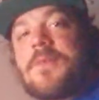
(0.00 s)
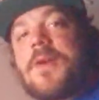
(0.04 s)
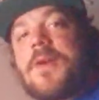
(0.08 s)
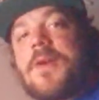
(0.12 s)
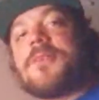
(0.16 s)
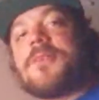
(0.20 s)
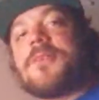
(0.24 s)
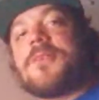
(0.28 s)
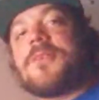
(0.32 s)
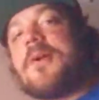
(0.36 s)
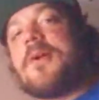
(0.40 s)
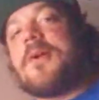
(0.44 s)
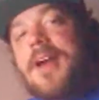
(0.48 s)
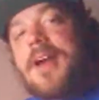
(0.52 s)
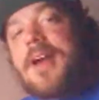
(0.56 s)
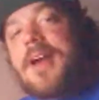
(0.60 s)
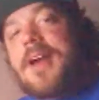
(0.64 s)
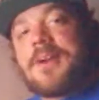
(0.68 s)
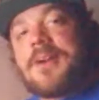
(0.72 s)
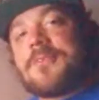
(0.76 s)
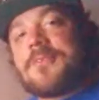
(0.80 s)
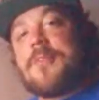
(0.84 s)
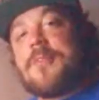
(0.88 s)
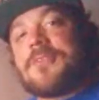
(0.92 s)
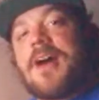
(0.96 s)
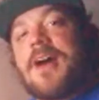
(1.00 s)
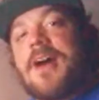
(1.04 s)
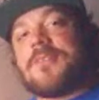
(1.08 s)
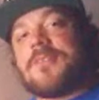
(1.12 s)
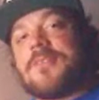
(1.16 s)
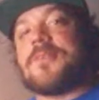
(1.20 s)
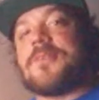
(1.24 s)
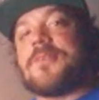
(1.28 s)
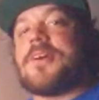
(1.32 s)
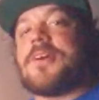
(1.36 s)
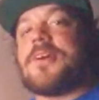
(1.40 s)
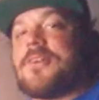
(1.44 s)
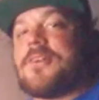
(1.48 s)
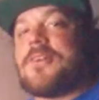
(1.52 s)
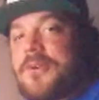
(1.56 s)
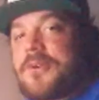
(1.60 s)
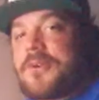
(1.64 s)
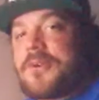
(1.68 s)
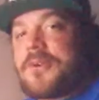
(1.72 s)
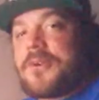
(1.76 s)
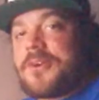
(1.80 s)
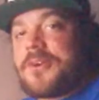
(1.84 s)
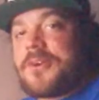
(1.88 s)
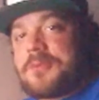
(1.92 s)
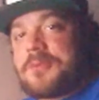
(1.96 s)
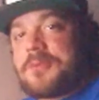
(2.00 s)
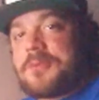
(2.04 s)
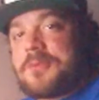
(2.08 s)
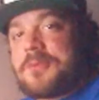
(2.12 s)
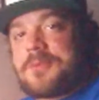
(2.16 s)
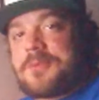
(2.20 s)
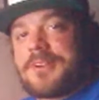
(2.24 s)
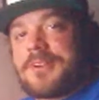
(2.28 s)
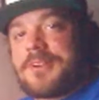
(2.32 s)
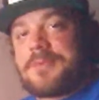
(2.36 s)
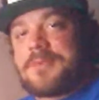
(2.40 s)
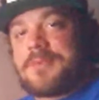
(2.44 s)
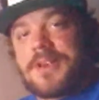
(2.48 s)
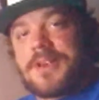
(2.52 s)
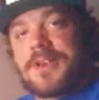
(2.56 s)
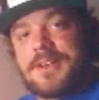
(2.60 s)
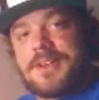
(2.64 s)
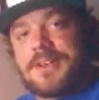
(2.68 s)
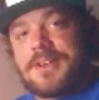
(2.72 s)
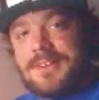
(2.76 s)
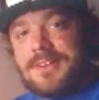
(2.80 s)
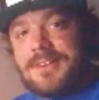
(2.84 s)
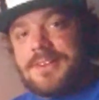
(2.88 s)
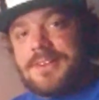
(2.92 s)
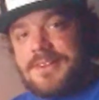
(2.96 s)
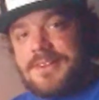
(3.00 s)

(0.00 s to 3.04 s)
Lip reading: You got me 5 thumbs up. 42 people in here, man.